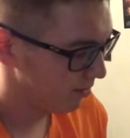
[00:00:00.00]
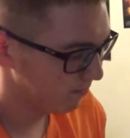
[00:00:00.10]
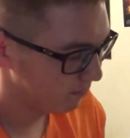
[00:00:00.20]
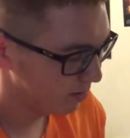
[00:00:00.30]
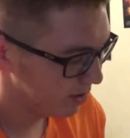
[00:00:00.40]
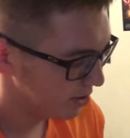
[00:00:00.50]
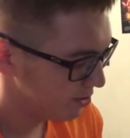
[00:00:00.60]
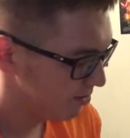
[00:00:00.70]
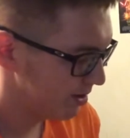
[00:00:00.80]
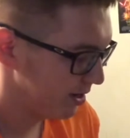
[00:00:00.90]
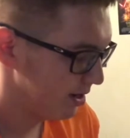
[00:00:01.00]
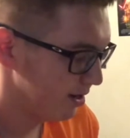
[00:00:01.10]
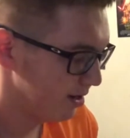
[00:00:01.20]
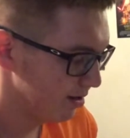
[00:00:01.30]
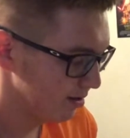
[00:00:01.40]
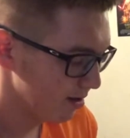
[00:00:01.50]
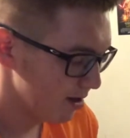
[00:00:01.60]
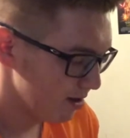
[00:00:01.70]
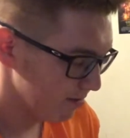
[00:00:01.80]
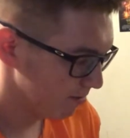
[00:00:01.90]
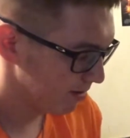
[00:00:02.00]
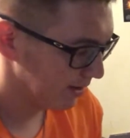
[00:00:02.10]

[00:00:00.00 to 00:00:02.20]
one joke in here where it